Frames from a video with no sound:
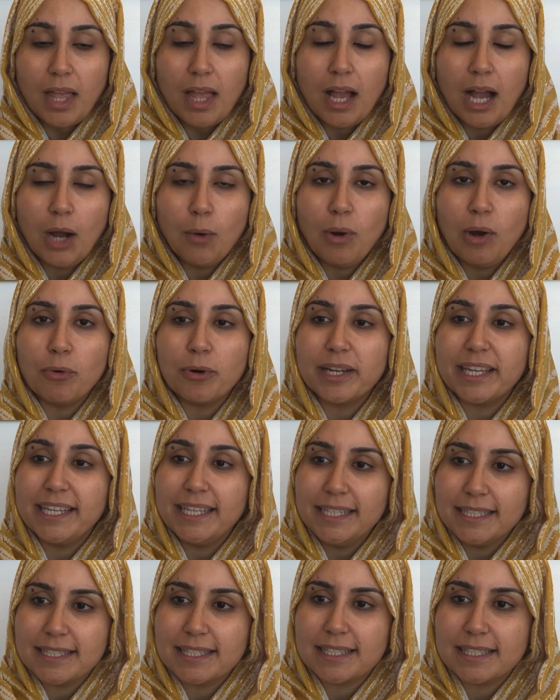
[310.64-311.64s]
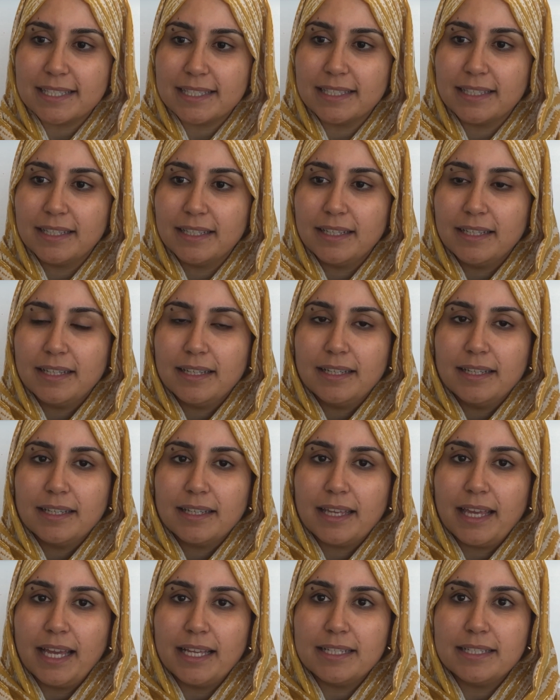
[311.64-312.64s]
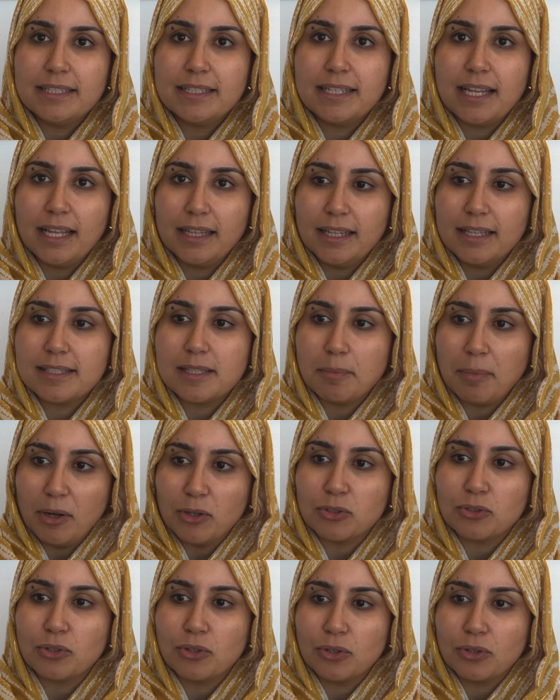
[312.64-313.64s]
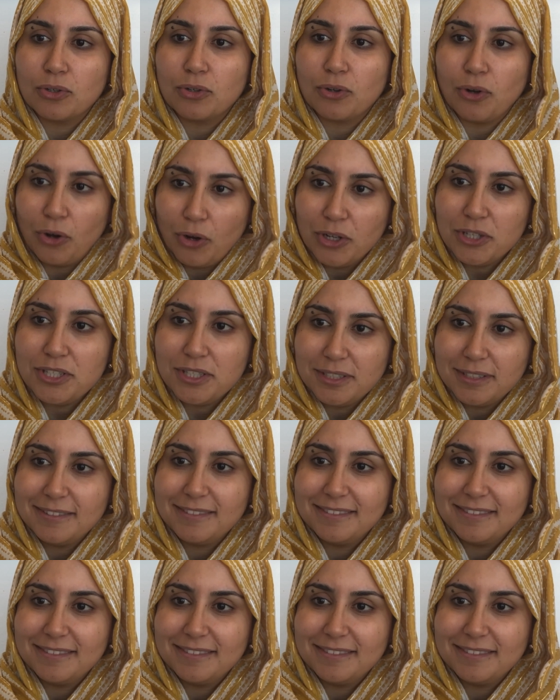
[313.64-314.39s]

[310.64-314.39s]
how our kids can tell us about God,